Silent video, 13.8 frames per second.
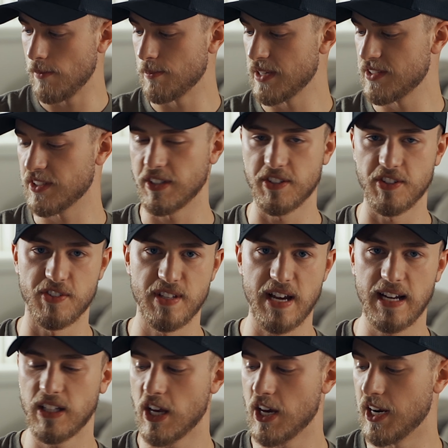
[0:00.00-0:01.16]
Basically this is
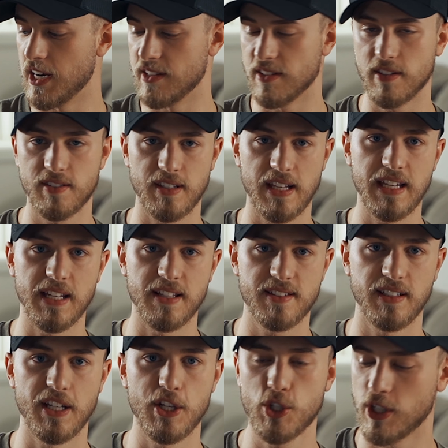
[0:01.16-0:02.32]
nylon and slight
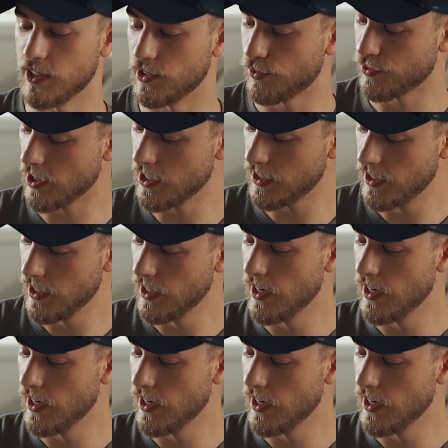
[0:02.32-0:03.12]
insulation on the front,